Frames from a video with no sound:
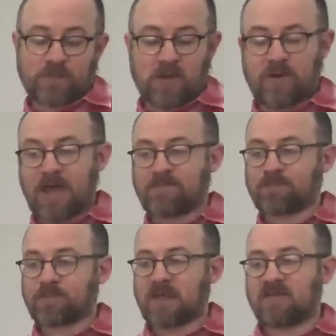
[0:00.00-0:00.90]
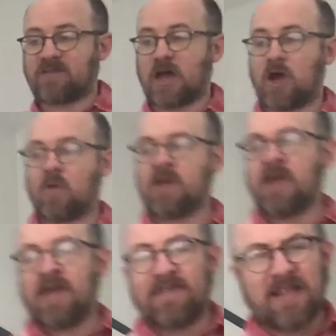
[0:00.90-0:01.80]
Okay, so
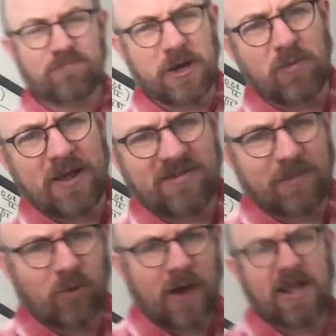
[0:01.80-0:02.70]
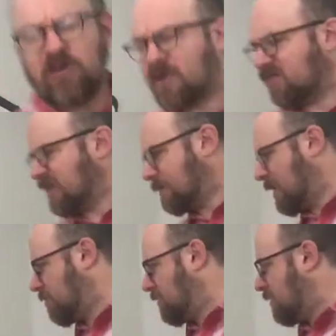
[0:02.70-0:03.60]
that's pretty reasonable, right? You can think
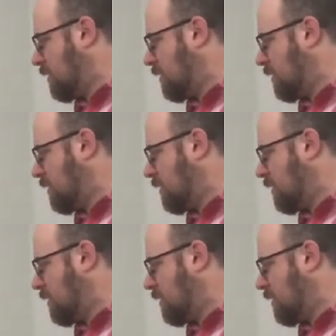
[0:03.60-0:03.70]
about